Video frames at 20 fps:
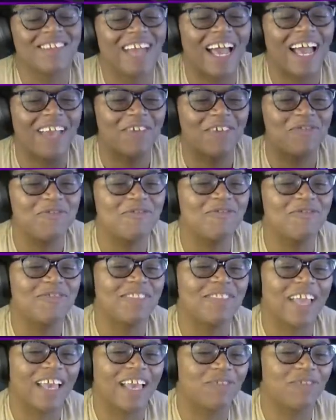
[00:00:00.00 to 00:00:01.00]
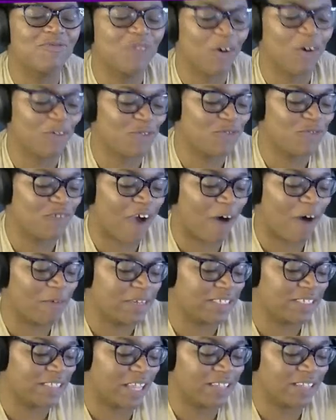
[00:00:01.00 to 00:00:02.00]
You've
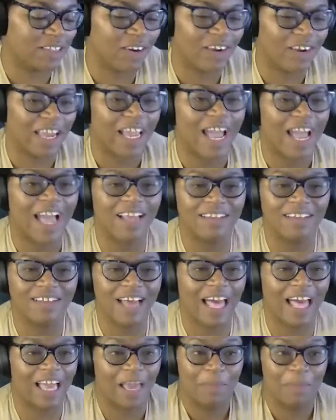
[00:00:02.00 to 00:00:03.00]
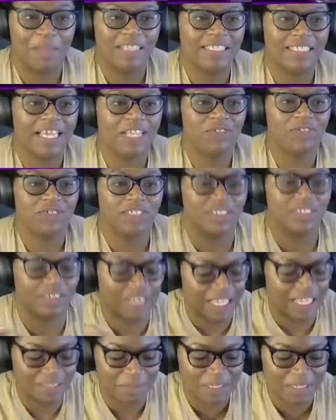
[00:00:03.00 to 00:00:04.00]
always like turned like I can play Tetris.
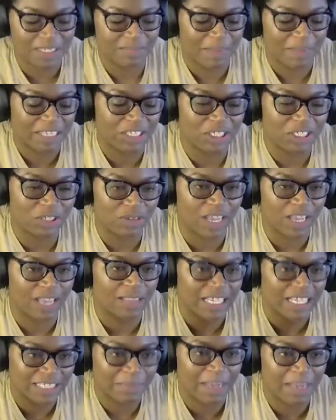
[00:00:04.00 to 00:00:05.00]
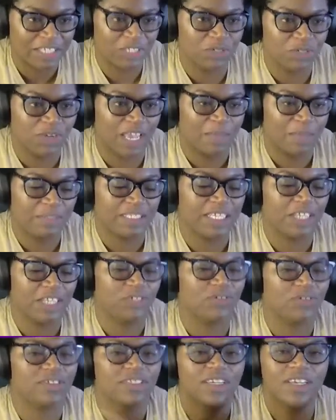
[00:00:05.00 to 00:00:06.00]
That's because my chill game. That's my chill game is
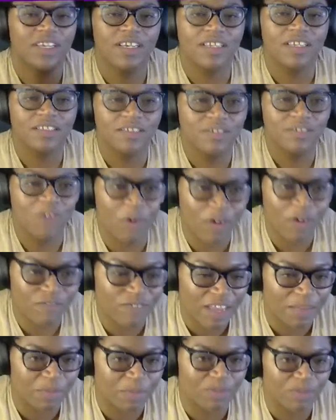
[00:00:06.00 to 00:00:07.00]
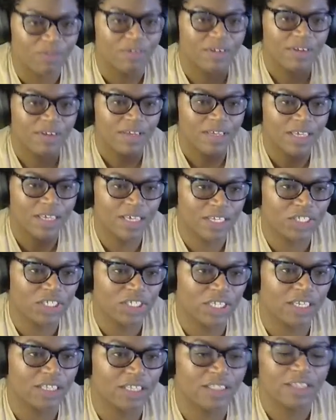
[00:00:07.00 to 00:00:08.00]
Tetris. Go in Fable, kick a
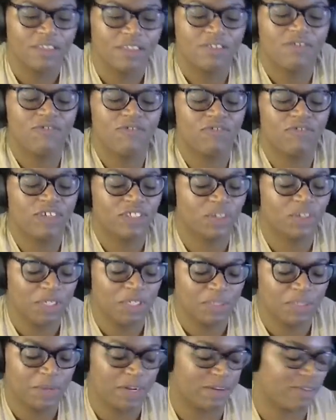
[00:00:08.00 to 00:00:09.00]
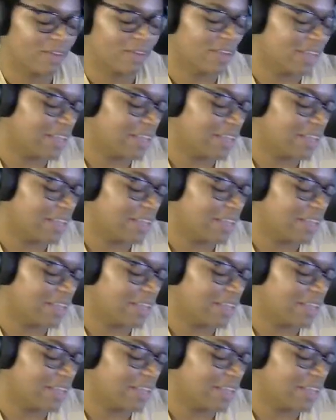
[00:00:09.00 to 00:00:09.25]
chicken. You feel so much better.